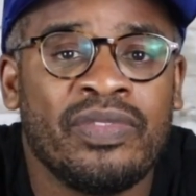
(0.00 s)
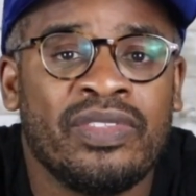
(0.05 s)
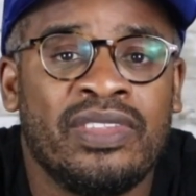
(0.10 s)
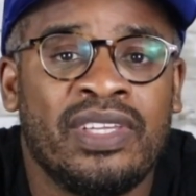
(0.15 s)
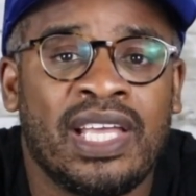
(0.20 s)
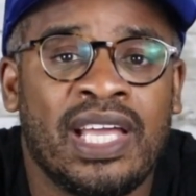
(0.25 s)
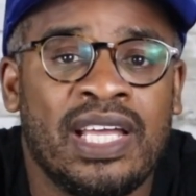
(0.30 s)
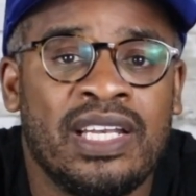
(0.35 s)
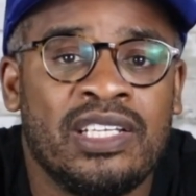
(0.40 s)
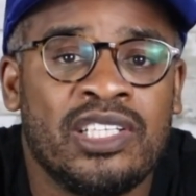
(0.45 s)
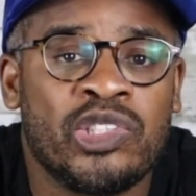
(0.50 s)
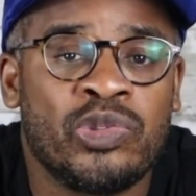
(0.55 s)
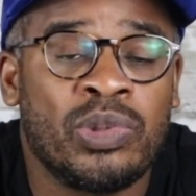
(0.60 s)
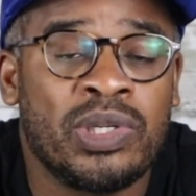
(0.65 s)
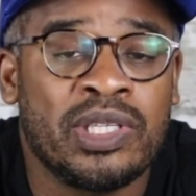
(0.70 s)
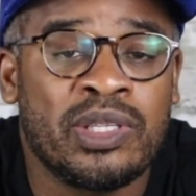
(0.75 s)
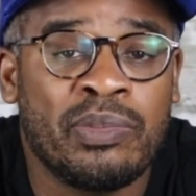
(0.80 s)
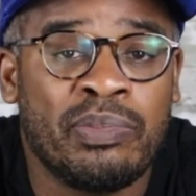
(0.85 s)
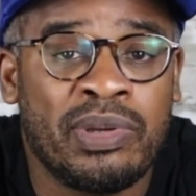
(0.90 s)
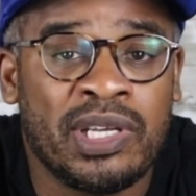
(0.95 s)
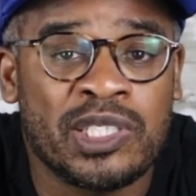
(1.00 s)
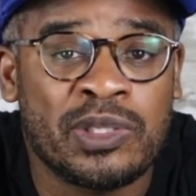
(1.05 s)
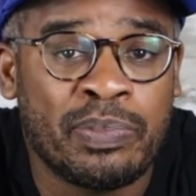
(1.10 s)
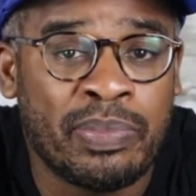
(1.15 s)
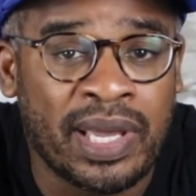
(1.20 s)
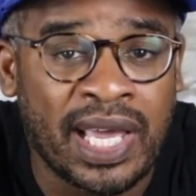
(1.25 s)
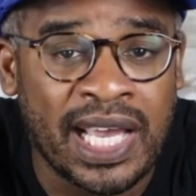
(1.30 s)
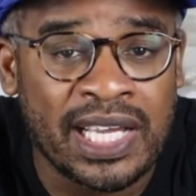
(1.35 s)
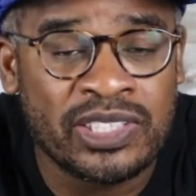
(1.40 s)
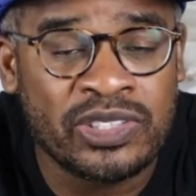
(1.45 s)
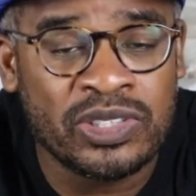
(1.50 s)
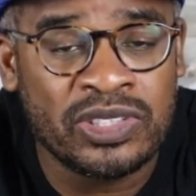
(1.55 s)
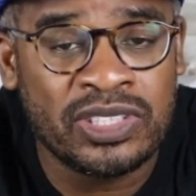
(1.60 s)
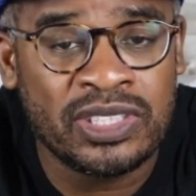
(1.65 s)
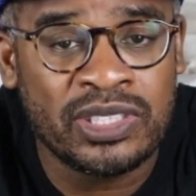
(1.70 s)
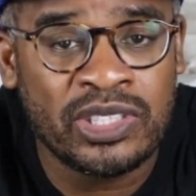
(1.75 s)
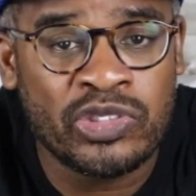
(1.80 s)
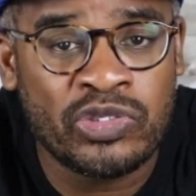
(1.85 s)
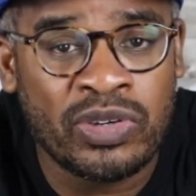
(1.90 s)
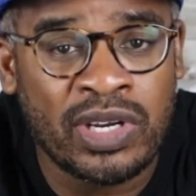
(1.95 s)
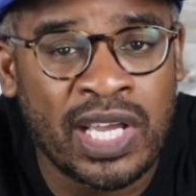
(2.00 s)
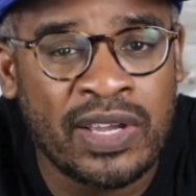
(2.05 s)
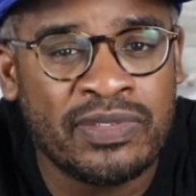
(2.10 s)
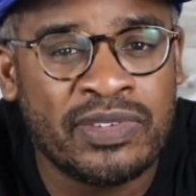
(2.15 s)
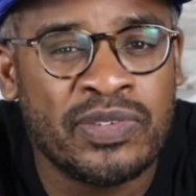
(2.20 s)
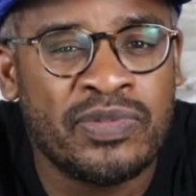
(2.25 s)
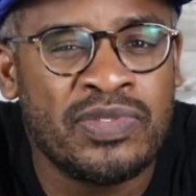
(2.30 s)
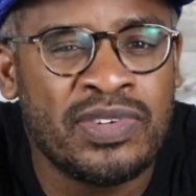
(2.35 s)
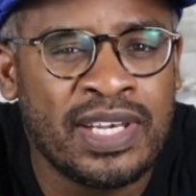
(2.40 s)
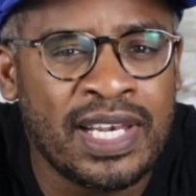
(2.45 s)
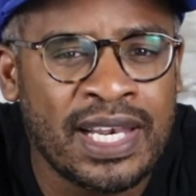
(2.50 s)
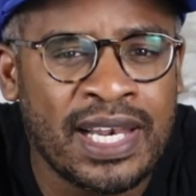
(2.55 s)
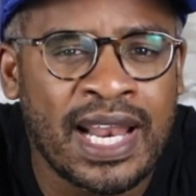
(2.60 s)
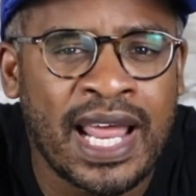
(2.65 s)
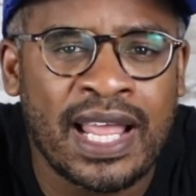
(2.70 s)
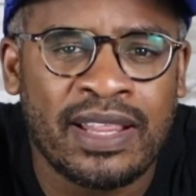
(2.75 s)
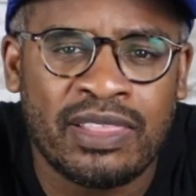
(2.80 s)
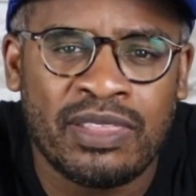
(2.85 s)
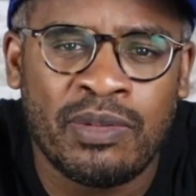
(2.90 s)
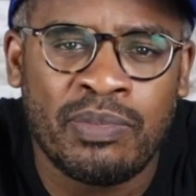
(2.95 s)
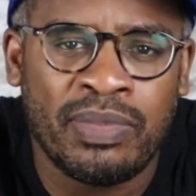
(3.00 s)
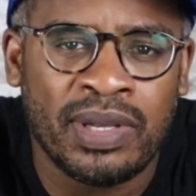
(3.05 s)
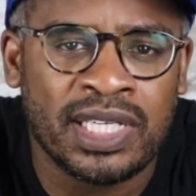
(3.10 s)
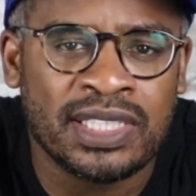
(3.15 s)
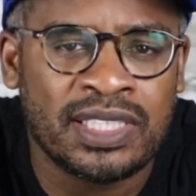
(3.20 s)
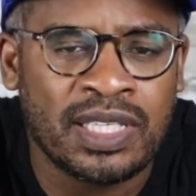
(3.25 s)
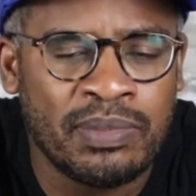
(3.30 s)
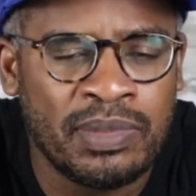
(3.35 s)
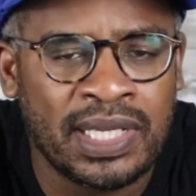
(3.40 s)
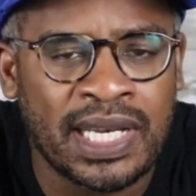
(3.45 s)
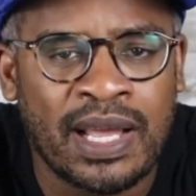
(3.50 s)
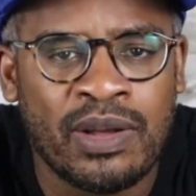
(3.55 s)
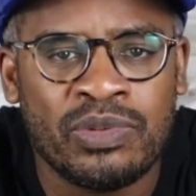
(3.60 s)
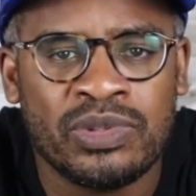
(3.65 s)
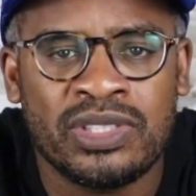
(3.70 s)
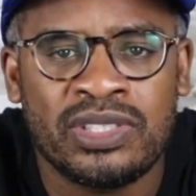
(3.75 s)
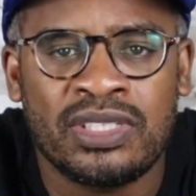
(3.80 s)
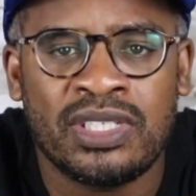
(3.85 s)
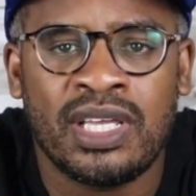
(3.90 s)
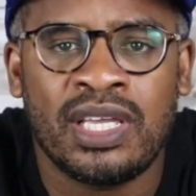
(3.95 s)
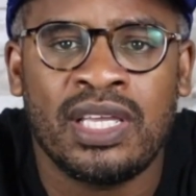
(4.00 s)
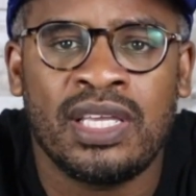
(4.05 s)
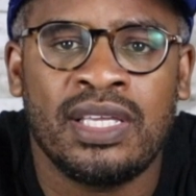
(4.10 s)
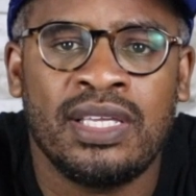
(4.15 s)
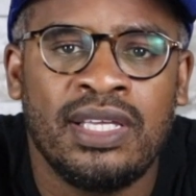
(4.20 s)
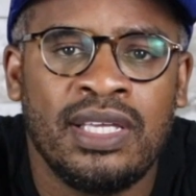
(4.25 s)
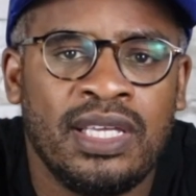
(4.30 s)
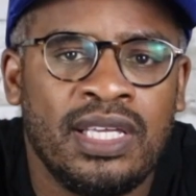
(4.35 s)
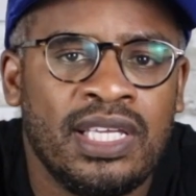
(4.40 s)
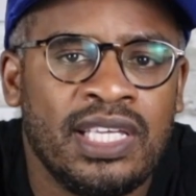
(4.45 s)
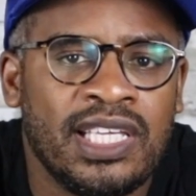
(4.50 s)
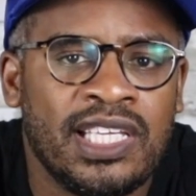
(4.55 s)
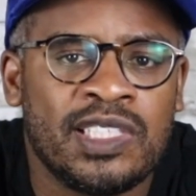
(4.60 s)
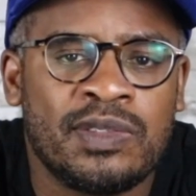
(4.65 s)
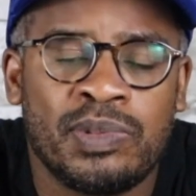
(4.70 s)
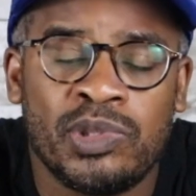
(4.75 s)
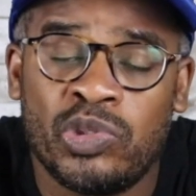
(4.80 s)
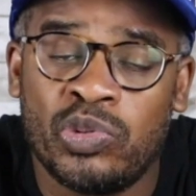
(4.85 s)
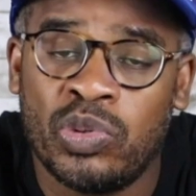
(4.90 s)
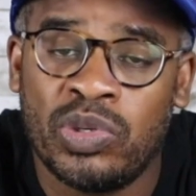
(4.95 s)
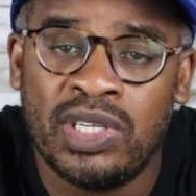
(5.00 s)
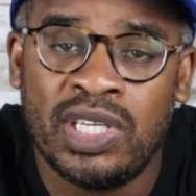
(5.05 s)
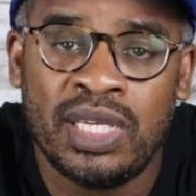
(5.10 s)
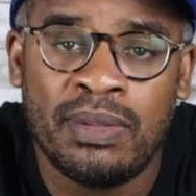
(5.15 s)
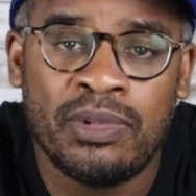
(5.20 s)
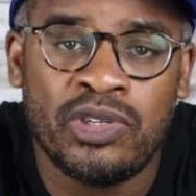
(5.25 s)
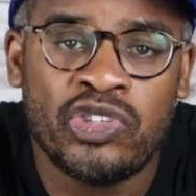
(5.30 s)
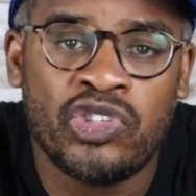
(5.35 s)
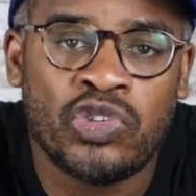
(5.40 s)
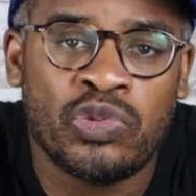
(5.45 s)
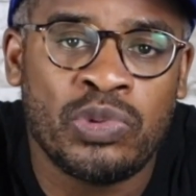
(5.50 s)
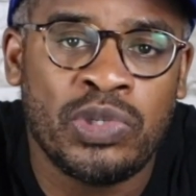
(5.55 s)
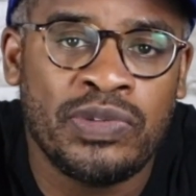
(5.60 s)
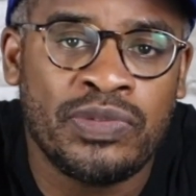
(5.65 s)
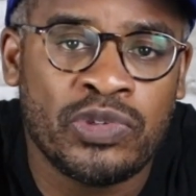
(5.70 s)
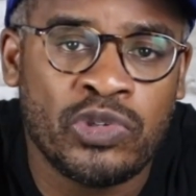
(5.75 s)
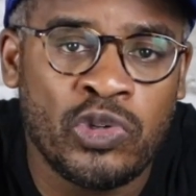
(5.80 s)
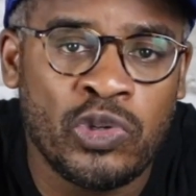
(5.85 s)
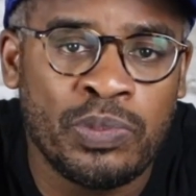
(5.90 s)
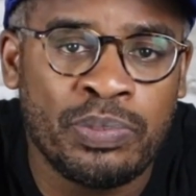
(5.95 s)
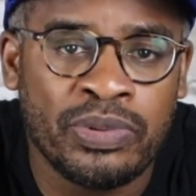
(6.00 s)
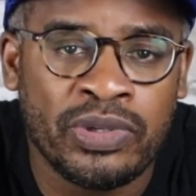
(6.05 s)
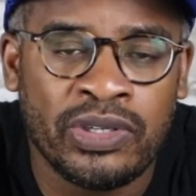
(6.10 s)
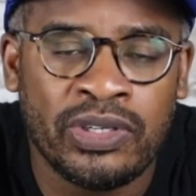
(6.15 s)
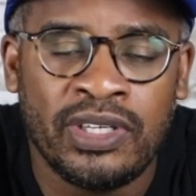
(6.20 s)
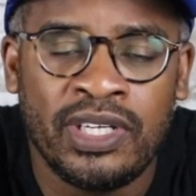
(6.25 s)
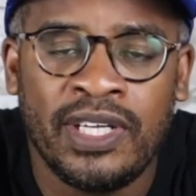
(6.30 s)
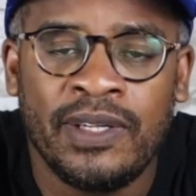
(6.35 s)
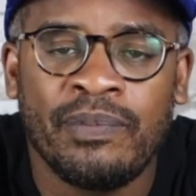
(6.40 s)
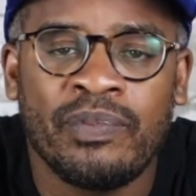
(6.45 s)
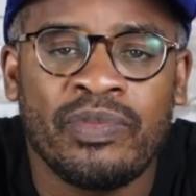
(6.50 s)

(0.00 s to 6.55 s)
That is one of the best passers in the draft, if not the best. I mean, I would say it's between him and Sharife Cooper.